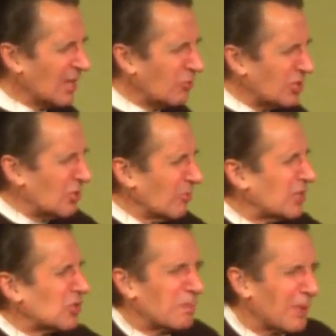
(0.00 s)
Would you
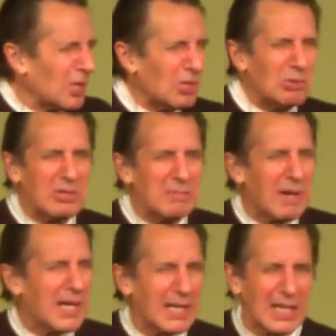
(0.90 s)
explode in
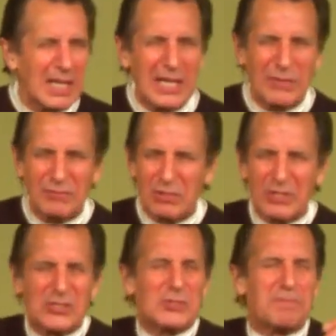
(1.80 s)
my life to
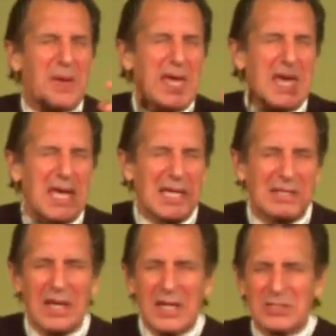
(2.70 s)
expand,
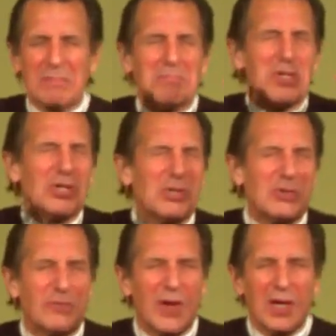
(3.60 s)
to move?